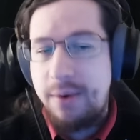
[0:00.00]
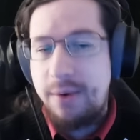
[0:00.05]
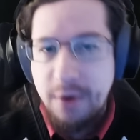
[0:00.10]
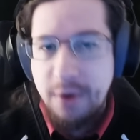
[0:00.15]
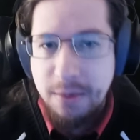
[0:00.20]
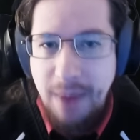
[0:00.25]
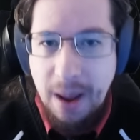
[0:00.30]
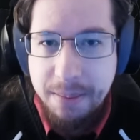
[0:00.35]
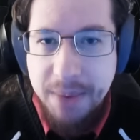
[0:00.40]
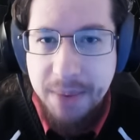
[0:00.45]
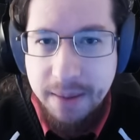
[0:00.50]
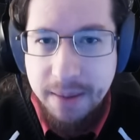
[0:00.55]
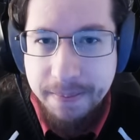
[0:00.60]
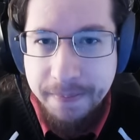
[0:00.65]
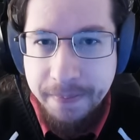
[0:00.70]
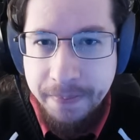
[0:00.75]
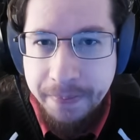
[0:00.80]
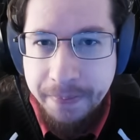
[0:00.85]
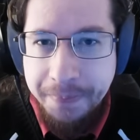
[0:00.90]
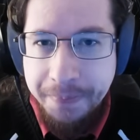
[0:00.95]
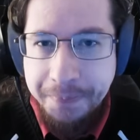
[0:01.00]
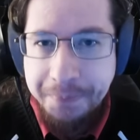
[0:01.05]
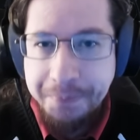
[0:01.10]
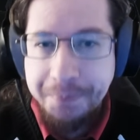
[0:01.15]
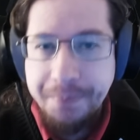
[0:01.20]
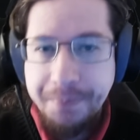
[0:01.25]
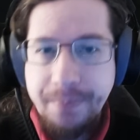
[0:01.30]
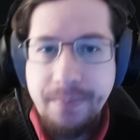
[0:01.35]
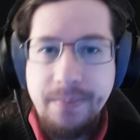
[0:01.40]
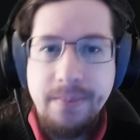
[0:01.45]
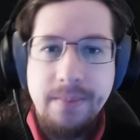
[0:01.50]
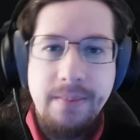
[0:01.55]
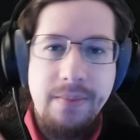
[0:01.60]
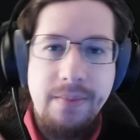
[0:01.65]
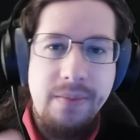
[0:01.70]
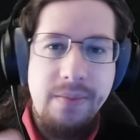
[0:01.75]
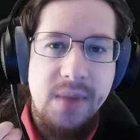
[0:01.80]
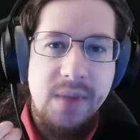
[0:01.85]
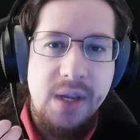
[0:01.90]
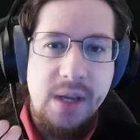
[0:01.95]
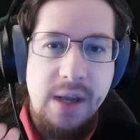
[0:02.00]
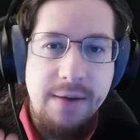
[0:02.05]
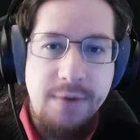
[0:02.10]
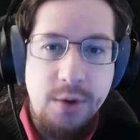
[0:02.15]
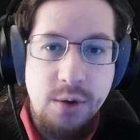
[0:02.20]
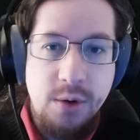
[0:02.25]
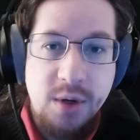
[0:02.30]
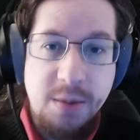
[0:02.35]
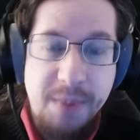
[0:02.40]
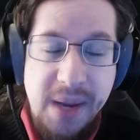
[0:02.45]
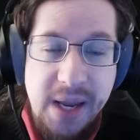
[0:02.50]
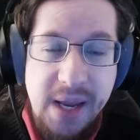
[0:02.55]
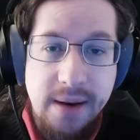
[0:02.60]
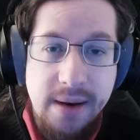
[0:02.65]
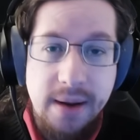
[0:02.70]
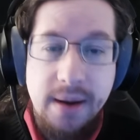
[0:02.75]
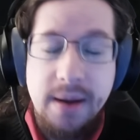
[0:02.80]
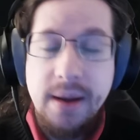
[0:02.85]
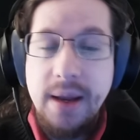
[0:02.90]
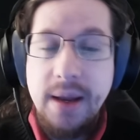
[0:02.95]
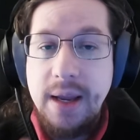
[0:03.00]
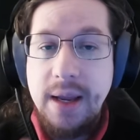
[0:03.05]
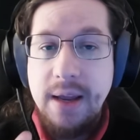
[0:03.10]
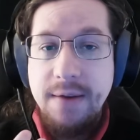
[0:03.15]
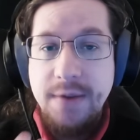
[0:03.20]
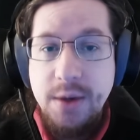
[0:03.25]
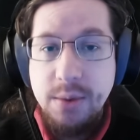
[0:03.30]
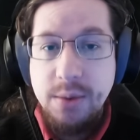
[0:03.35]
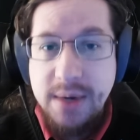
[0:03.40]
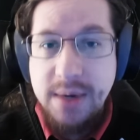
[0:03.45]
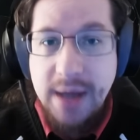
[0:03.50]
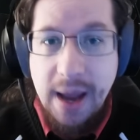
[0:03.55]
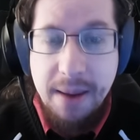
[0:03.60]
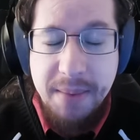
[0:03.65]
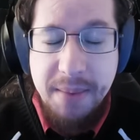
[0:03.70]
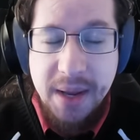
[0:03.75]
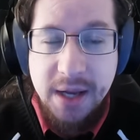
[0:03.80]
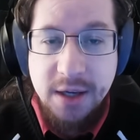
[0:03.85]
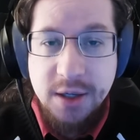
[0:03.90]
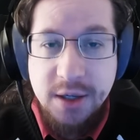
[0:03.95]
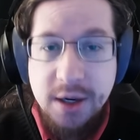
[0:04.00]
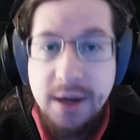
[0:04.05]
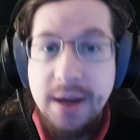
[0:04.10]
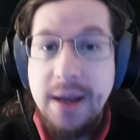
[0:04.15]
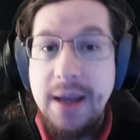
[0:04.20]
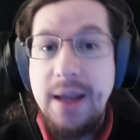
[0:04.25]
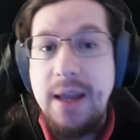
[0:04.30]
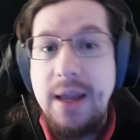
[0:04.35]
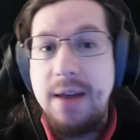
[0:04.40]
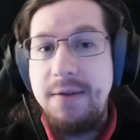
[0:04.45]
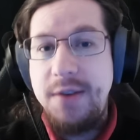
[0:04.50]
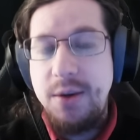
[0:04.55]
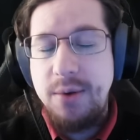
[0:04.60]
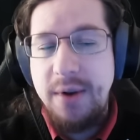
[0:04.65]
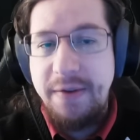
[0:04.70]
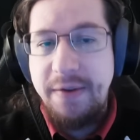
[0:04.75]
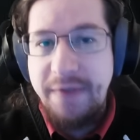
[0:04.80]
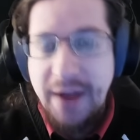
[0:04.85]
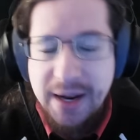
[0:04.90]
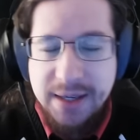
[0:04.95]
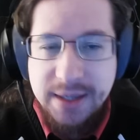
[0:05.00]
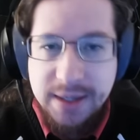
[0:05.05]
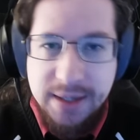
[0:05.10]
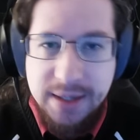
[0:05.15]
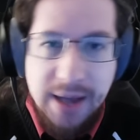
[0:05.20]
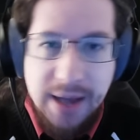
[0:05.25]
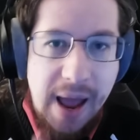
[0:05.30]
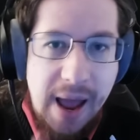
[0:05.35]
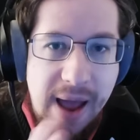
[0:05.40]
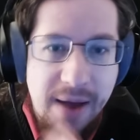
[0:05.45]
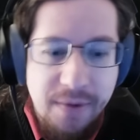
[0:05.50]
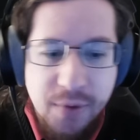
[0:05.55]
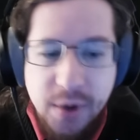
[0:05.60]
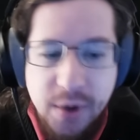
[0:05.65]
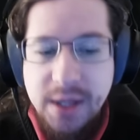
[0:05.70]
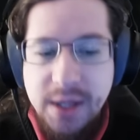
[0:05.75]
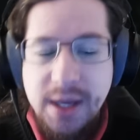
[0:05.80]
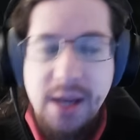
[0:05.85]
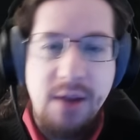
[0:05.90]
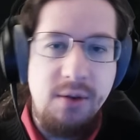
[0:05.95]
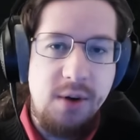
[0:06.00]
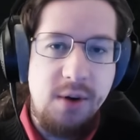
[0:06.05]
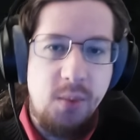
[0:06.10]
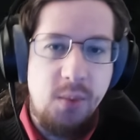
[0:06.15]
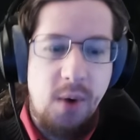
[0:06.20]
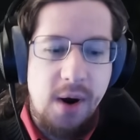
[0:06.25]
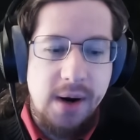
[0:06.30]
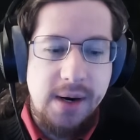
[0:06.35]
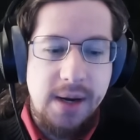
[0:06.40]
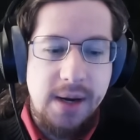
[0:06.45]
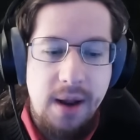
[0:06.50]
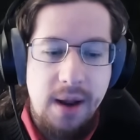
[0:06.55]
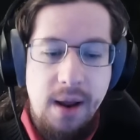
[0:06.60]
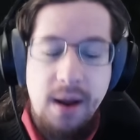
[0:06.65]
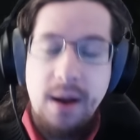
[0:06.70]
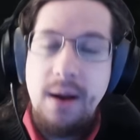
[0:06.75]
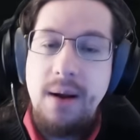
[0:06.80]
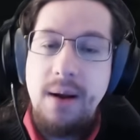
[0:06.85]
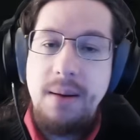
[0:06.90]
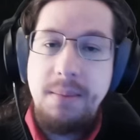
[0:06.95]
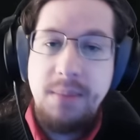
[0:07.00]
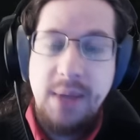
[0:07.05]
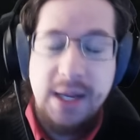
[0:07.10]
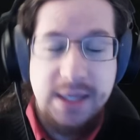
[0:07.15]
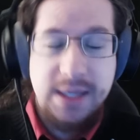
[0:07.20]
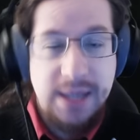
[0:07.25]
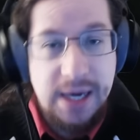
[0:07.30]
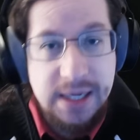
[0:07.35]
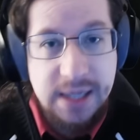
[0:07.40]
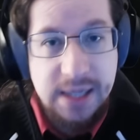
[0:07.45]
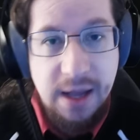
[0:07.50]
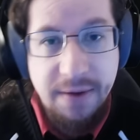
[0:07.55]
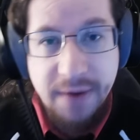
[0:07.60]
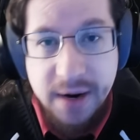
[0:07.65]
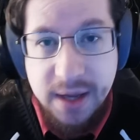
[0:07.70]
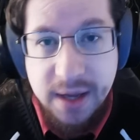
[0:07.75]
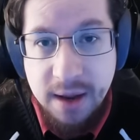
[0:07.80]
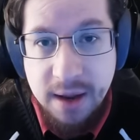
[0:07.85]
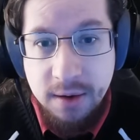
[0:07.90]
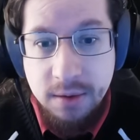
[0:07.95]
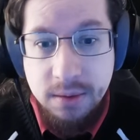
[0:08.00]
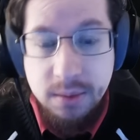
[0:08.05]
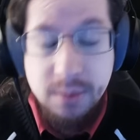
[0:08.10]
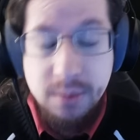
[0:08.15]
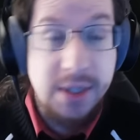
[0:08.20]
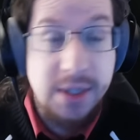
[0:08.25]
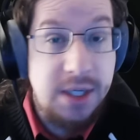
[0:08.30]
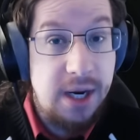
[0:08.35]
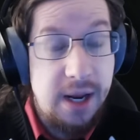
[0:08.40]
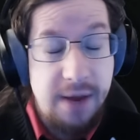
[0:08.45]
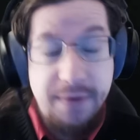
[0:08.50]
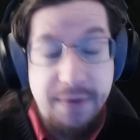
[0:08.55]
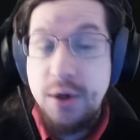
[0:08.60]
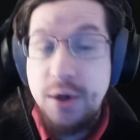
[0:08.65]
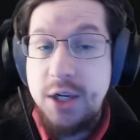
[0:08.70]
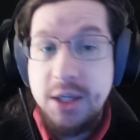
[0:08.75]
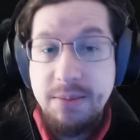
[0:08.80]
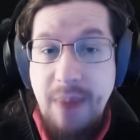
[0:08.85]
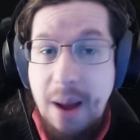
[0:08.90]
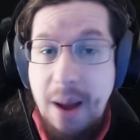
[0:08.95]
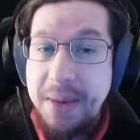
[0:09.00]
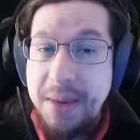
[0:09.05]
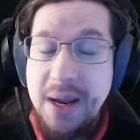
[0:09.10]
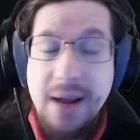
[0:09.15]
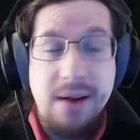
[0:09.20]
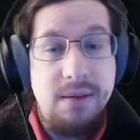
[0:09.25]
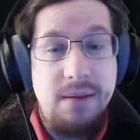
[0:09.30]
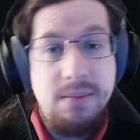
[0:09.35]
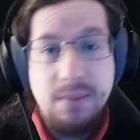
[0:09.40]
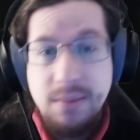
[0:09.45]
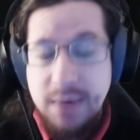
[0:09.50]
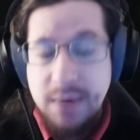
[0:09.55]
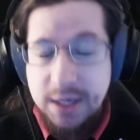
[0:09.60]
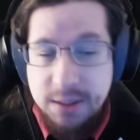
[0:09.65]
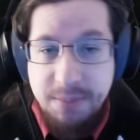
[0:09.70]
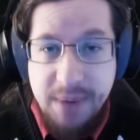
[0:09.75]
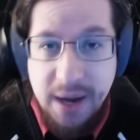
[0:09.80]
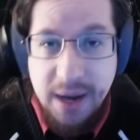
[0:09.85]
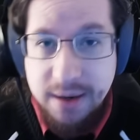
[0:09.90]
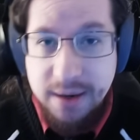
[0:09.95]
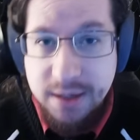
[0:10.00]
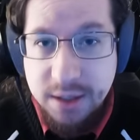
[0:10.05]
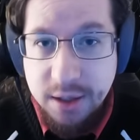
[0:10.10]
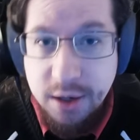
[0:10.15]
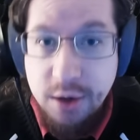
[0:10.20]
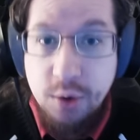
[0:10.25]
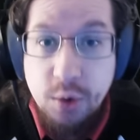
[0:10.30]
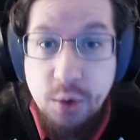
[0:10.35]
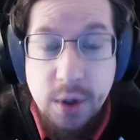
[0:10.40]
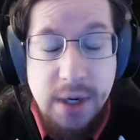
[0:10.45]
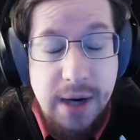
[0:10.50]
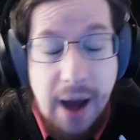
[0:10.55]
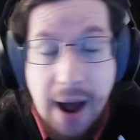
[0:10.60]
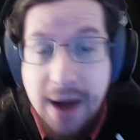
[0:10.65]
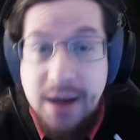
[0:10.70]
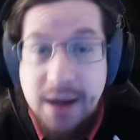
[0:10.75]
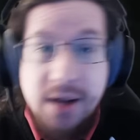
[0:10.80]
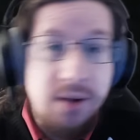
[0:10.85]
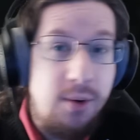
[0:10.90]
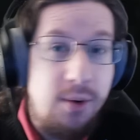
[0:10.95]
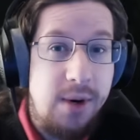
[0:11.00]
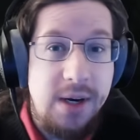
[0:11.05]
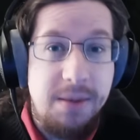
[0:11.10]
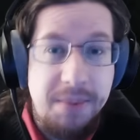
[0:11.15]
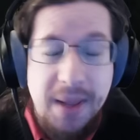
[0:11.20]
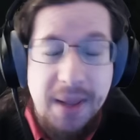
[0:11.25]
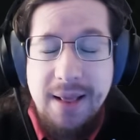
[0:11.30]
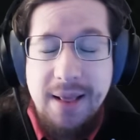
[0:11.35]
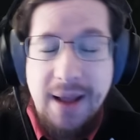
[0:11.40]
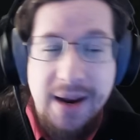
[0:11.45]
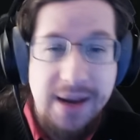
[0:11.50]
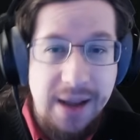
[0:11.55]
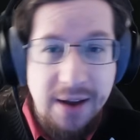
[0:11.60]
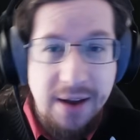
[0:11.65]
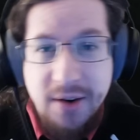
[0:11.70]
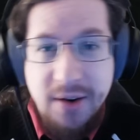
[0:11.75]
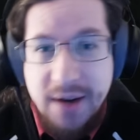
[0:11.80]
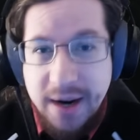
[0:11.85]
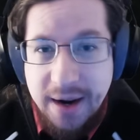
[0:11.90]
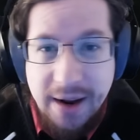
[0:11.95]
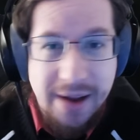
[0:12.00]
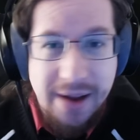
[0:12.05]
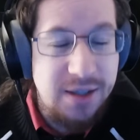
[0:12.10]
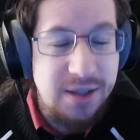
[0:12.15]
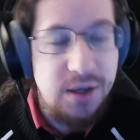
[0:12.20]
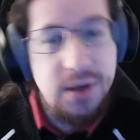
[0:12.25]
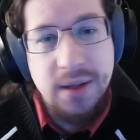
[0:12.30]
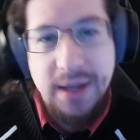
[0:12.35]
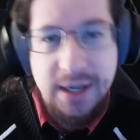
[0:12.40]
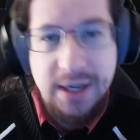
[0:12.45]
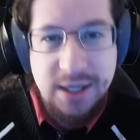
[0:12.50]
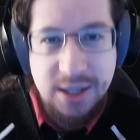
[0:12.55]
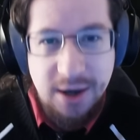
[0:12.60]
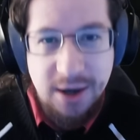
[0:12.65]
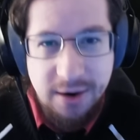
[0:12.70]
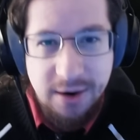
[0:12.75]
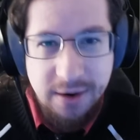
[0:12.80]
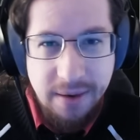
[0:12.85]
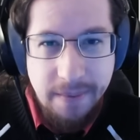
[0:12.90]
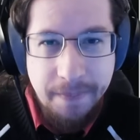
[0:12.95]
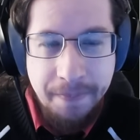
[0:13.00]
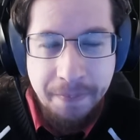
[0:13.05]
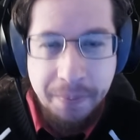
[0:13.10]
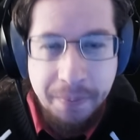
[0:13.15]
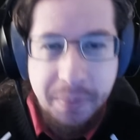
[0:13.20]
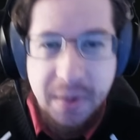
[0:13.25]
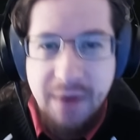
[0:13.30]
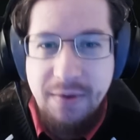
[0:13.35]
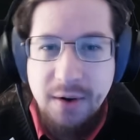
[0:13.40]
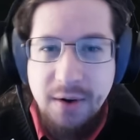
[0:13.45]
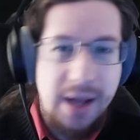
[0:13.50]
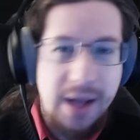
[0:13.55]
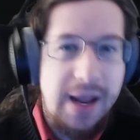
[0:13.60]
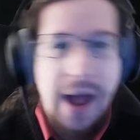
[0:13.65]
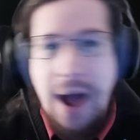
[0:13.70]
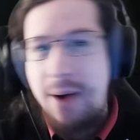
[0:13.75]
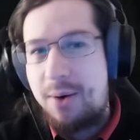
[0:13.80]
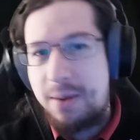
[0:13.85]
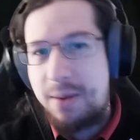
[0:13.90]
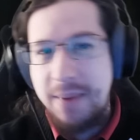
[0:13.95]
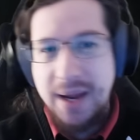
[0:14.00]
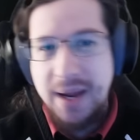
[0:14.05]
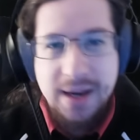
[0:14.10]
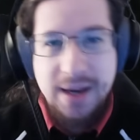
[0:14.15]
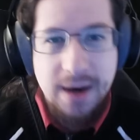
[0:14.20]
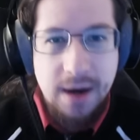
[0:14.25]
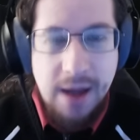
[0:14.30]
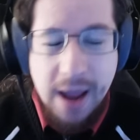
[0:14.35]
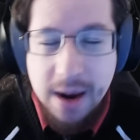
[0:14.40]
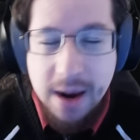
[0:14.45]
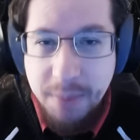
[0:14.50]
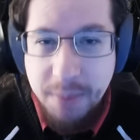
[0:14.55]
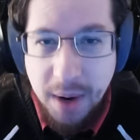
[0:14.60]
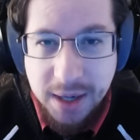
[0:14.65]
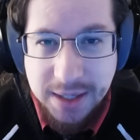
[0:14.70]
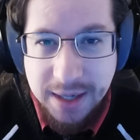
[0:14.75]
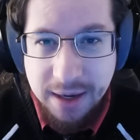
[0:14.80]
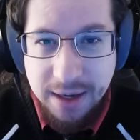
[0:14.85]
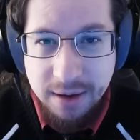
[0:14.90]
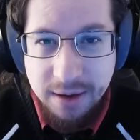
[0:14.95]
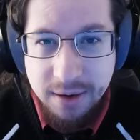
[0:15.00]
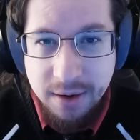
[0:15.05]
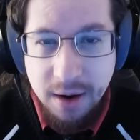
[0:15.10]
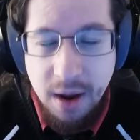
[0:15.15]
your mapping. It gives you speed, it gives you damage, it gives you defenses, everything you could want. Plus it has life on kill, which if you're just mapping, and let's be honest, you're not going to play Lightning Arrow Deadeye as your league starter. If you're like, I want to make a dedicated boss killer,